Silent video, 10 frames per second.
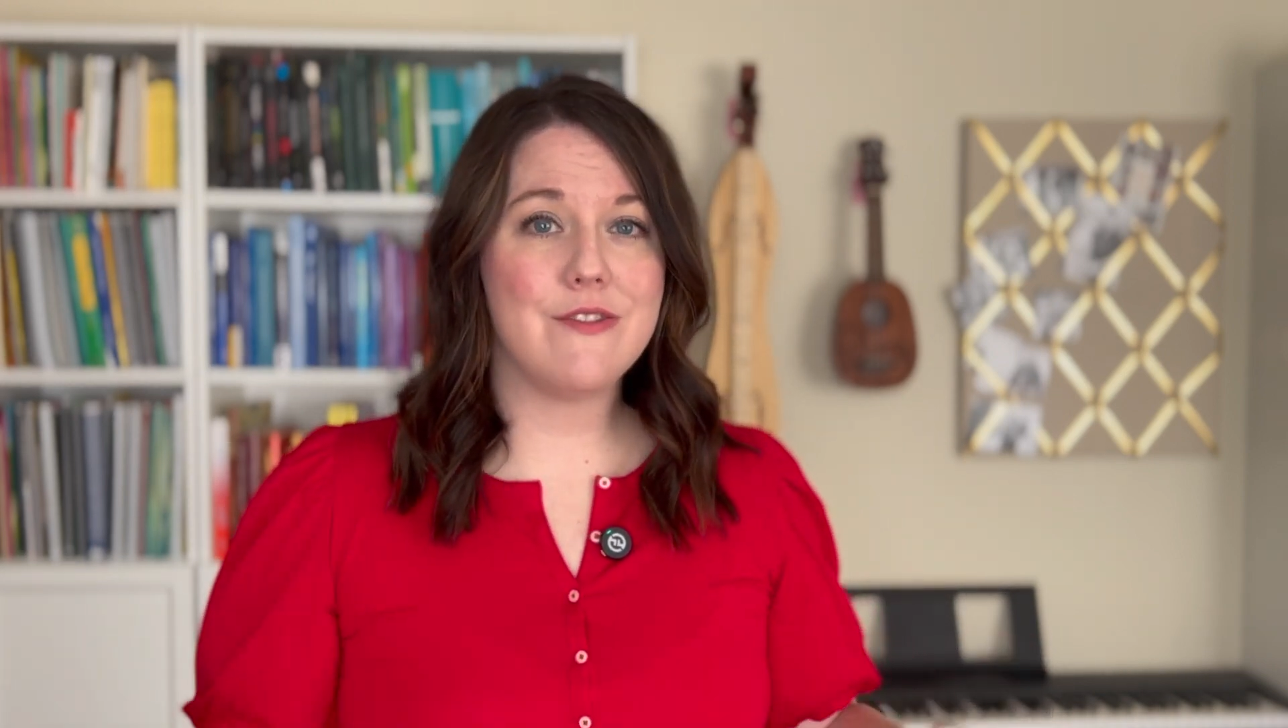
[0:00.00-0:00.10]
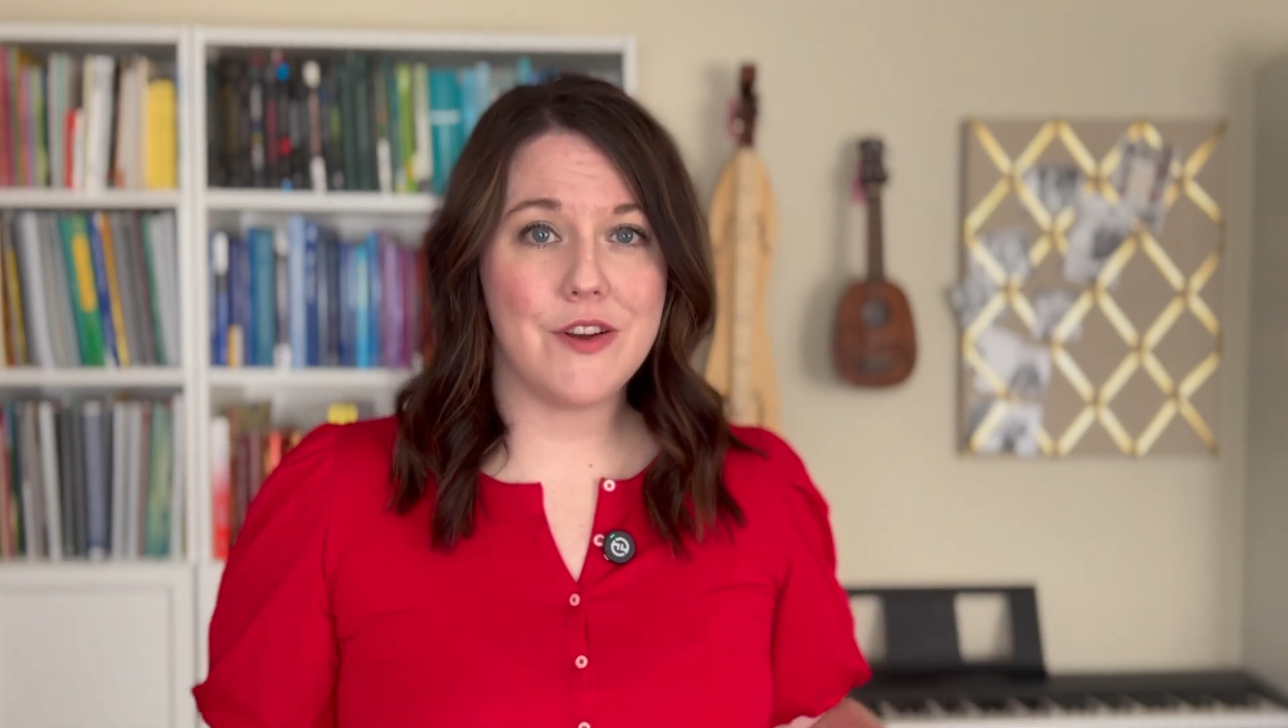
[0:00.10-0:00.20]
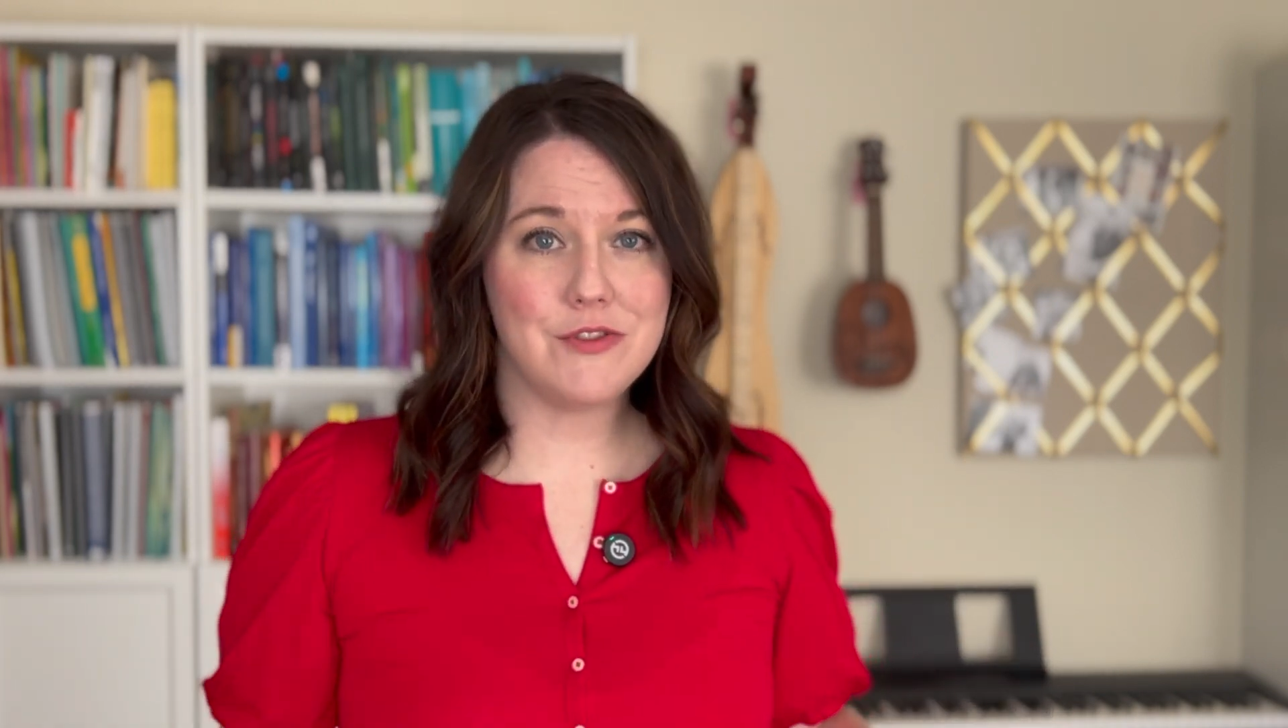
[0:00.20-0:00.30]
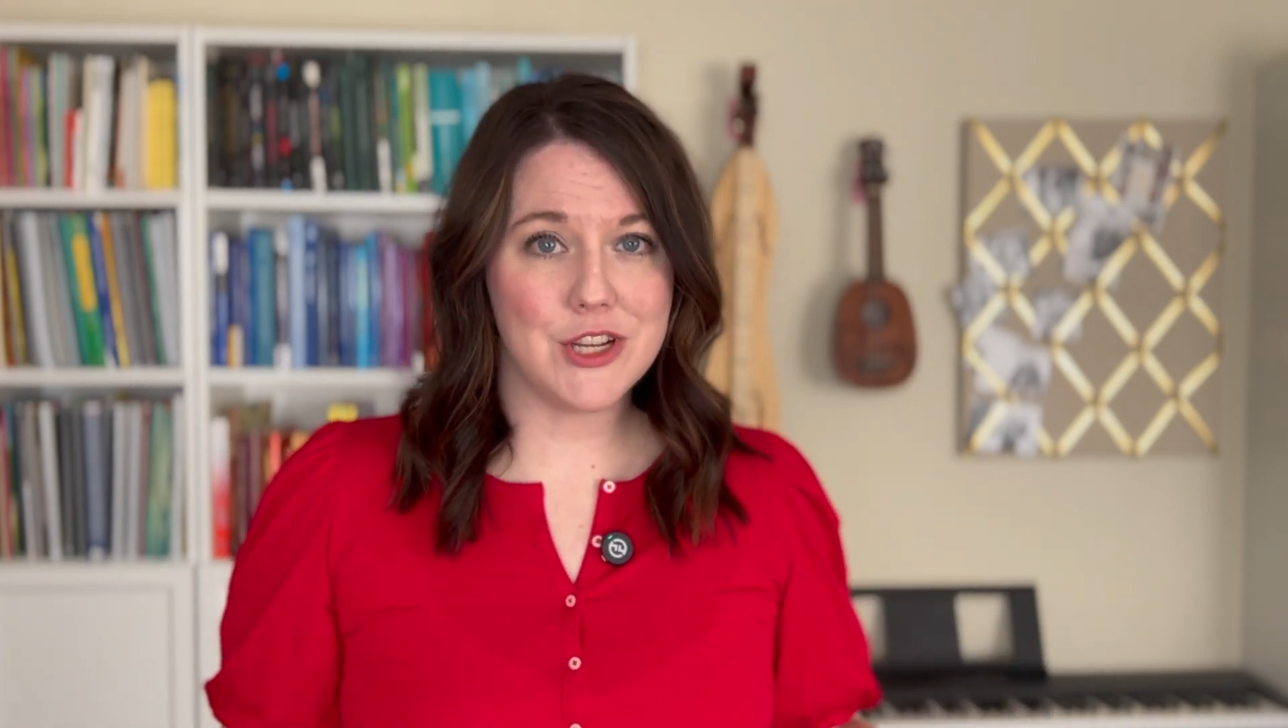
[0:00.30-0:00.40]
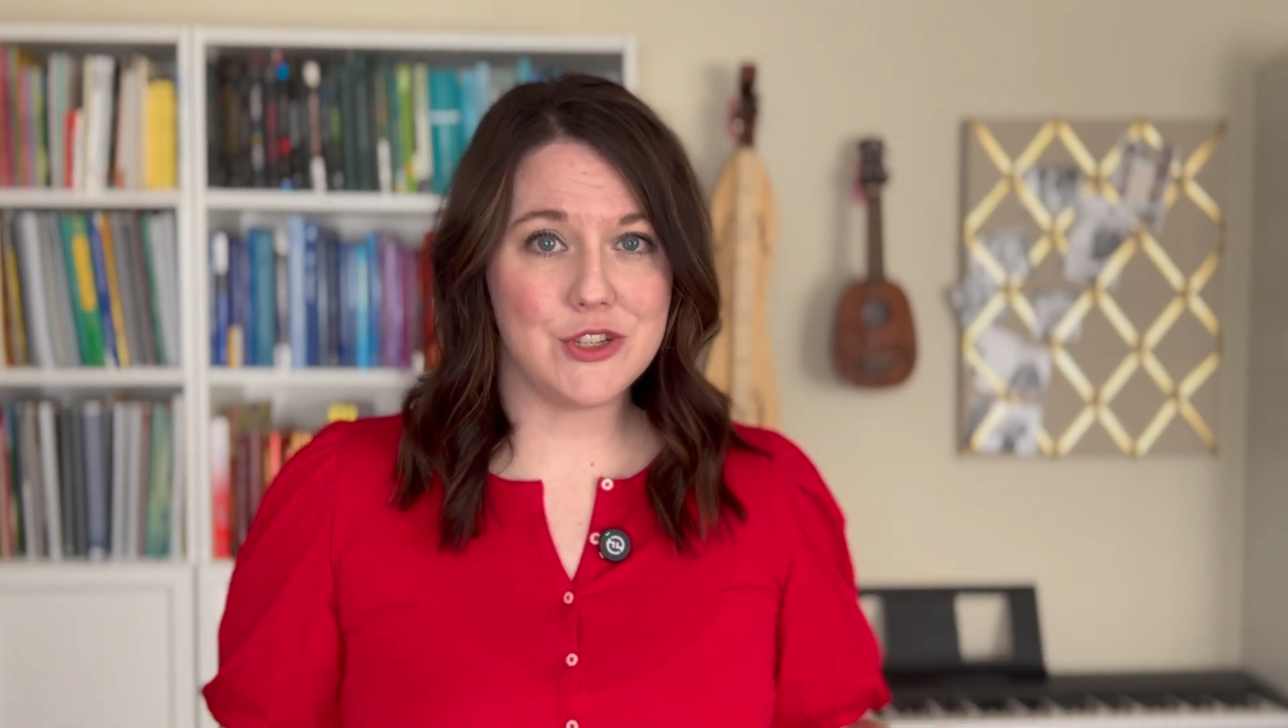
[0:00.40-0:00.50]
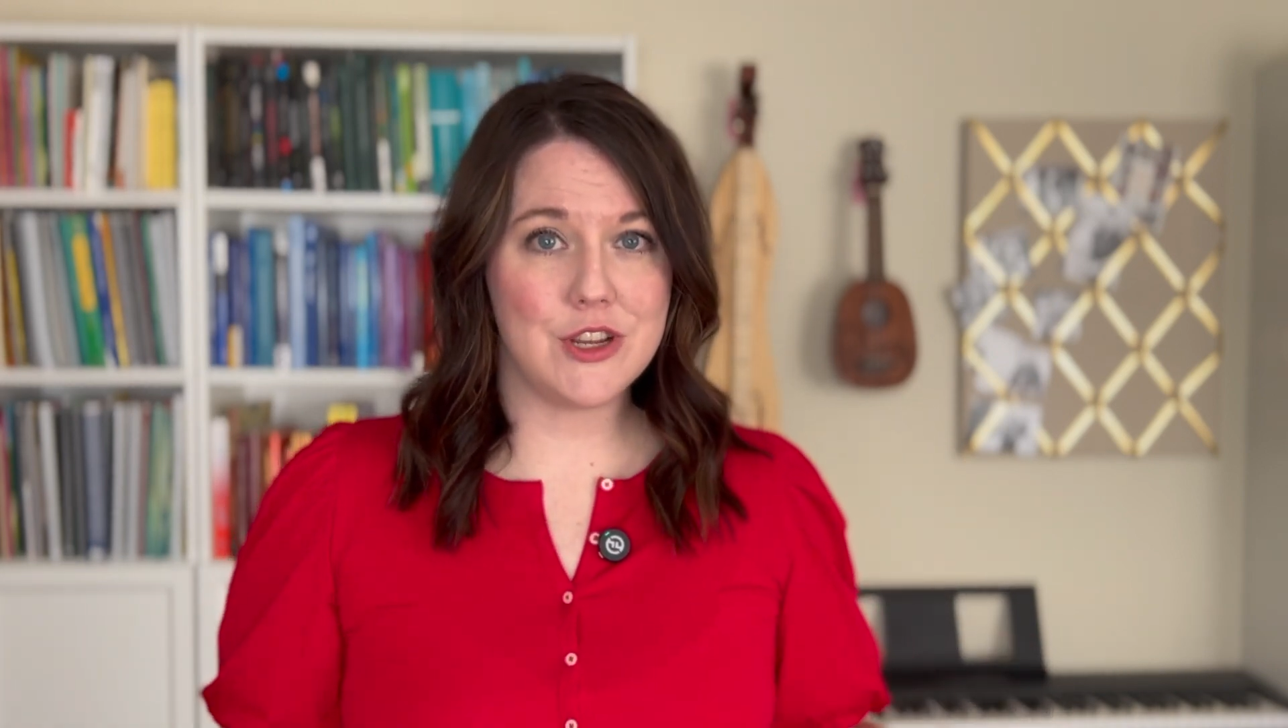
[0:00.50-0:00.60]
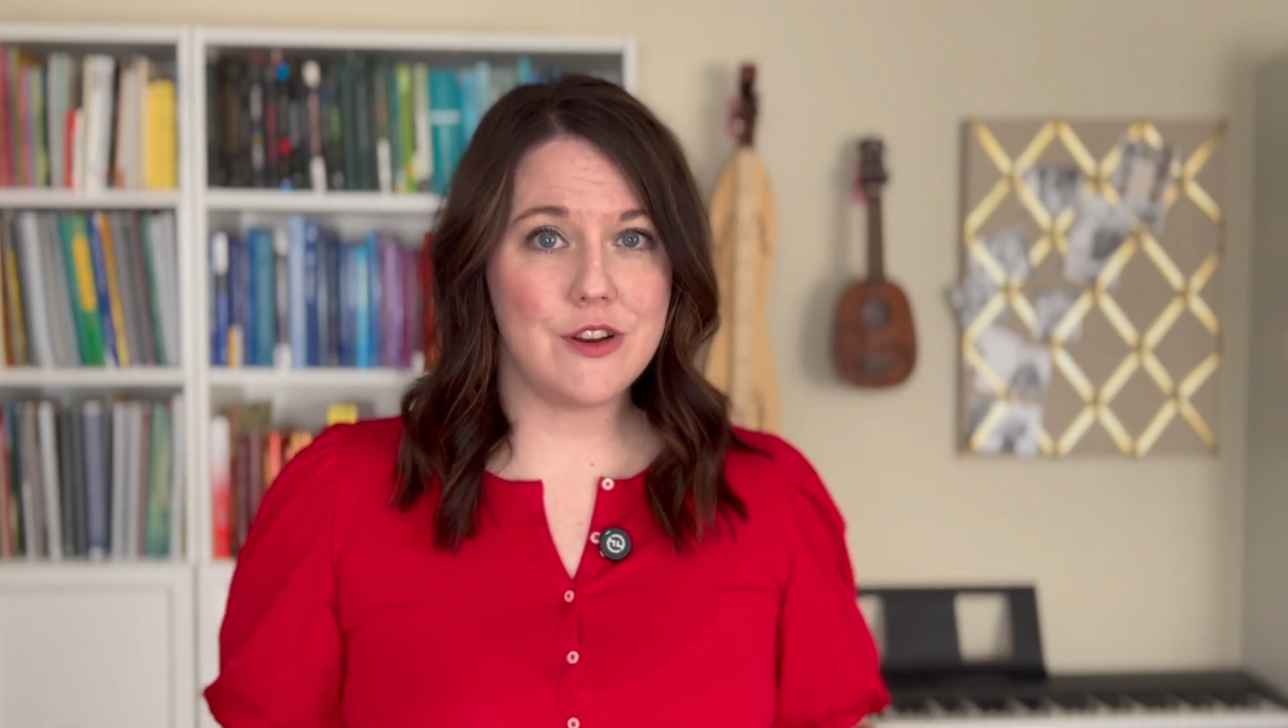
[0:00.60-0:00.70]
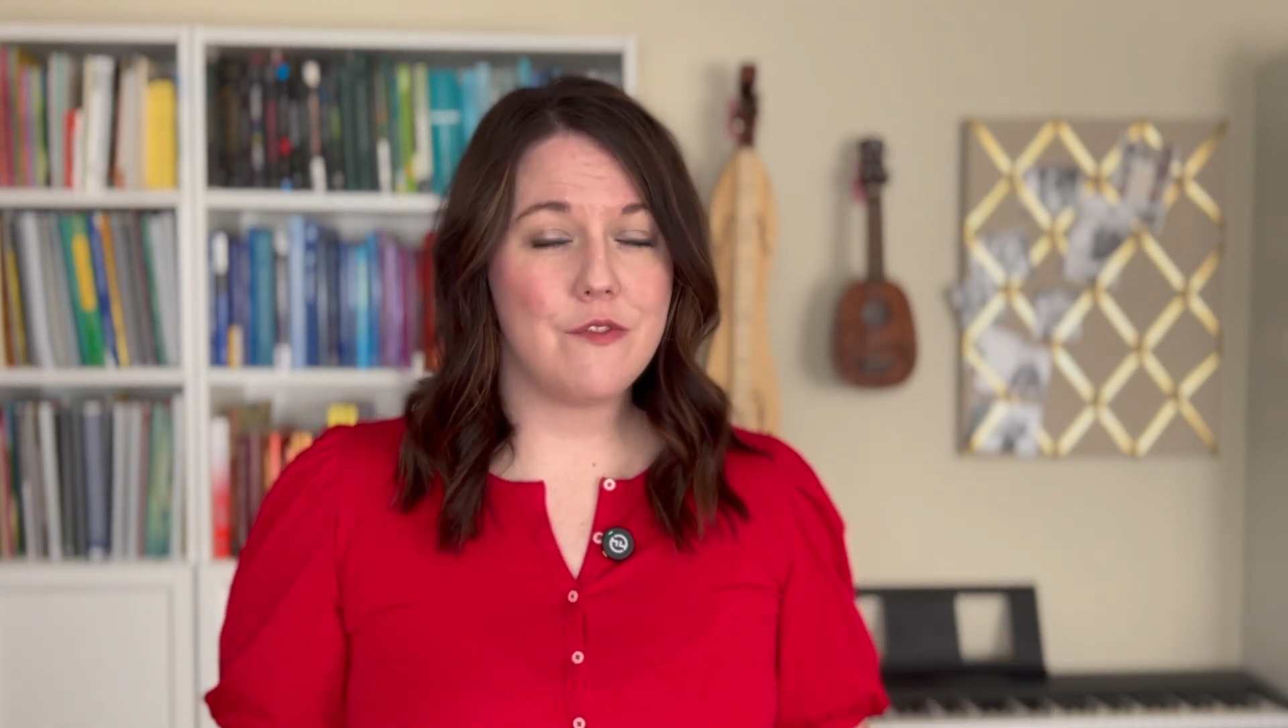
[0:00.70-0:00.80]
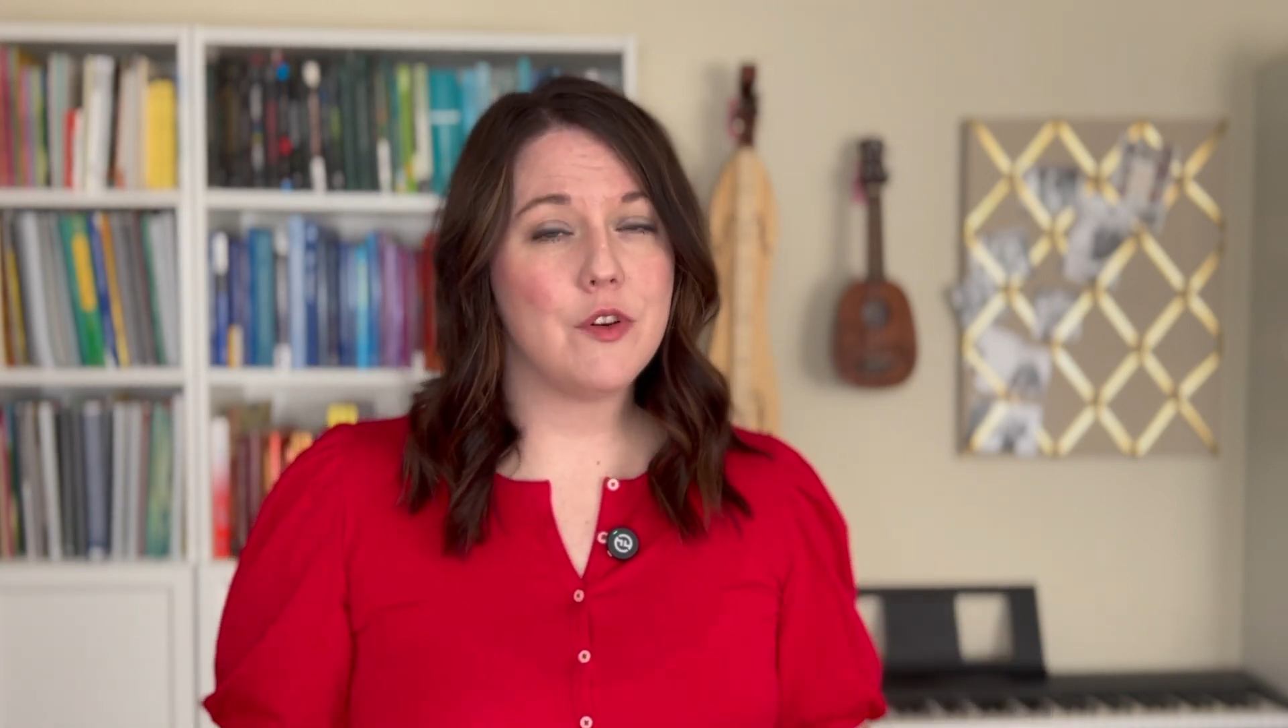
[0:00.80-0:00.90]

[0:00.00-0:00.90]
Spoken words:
foundation